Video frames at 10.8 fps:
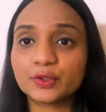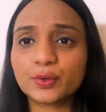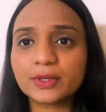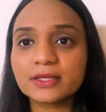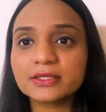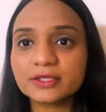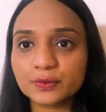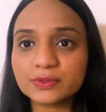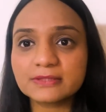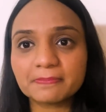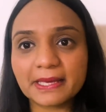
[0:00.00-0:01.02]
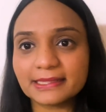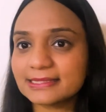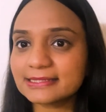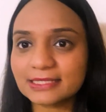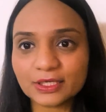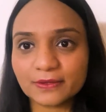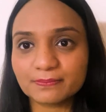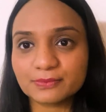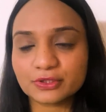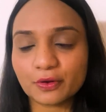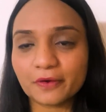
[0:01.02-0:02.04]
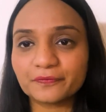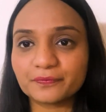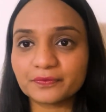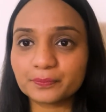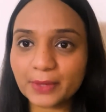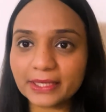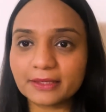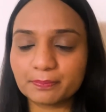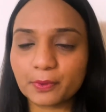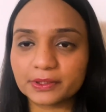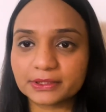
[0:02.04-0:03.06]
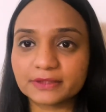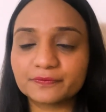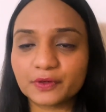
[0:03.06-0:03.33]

you can use many synonyms of very important.